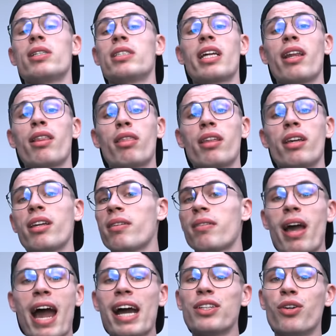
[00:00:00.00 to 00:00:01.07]
is that a
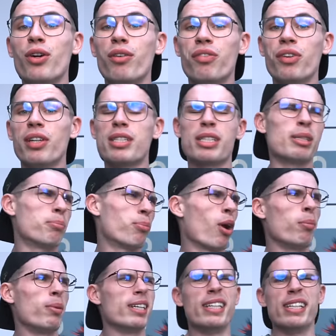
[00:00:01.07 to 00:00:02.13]
thing? I don't know if it is, it
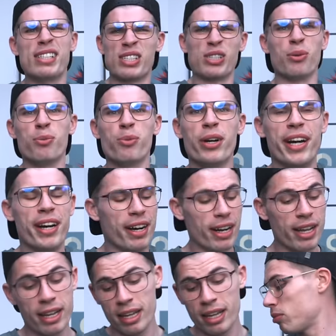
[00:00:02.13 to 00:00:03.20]
probably is somewhere.
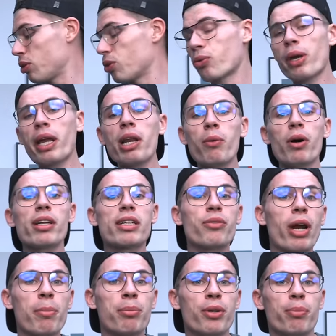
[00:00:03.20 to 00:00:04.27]
You quickly want to
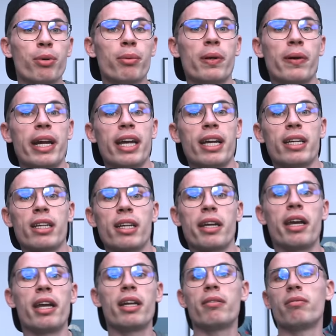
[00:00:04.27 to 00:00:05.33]
grab your boomerang
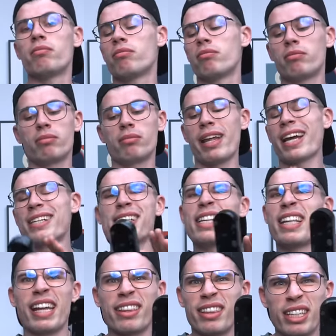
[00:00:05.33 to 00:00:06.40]
and
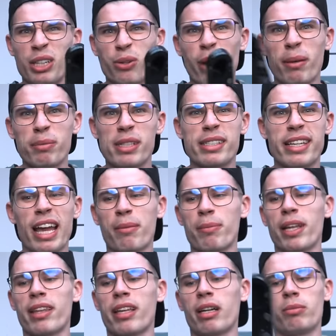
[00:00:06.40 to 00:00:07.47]
accidentally grab the
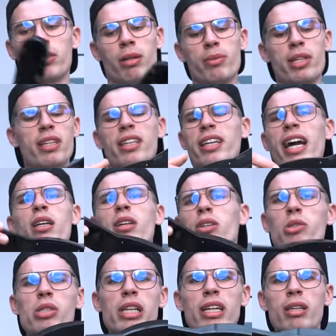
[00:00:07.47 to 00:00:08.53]
StackMat timer. I mean, it kind of
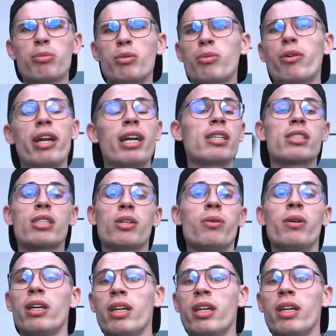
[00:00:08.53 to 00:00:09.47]
looks like a boomerang, so